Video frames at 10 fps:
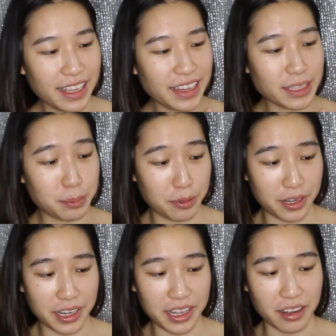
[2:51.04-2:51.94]
That's
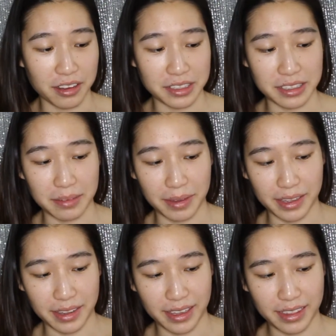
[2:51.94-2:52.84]
pretty awesome. I
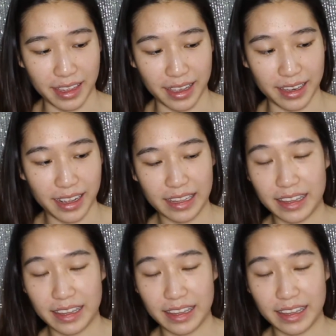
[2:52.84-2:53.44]
think that